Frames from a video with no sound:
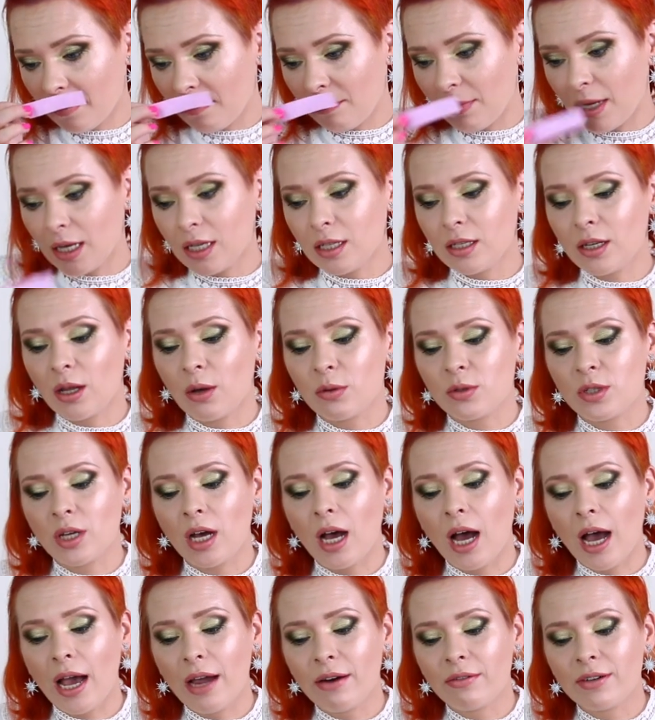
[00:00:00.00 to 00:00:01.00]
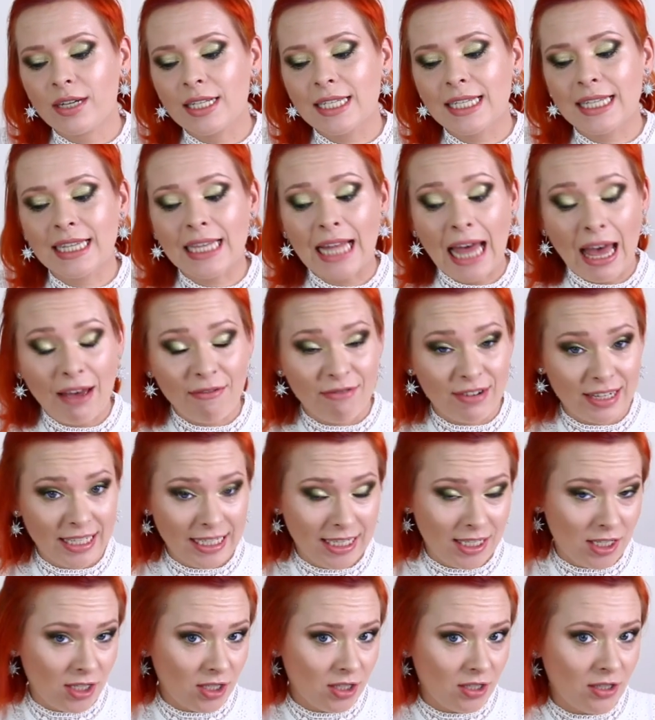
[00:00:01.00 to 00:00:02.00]
Middle notes are iris,
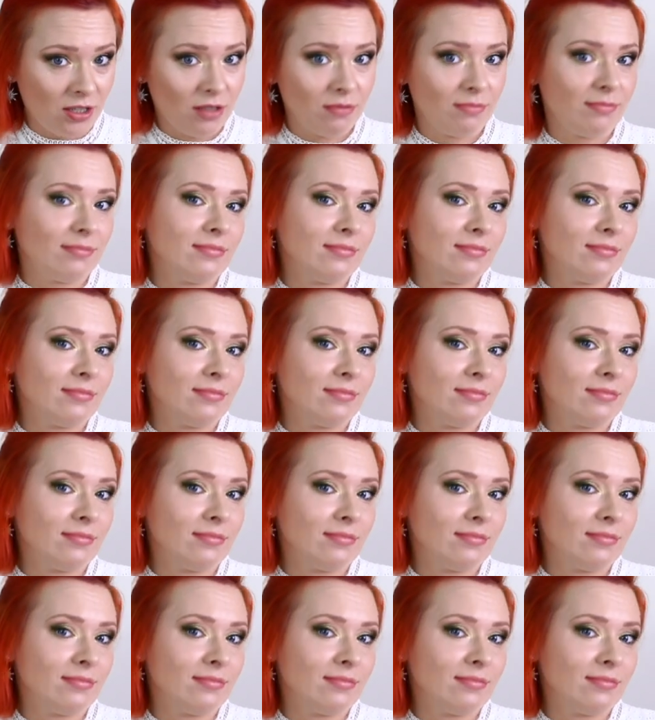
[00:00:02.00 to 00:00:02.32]
lavender,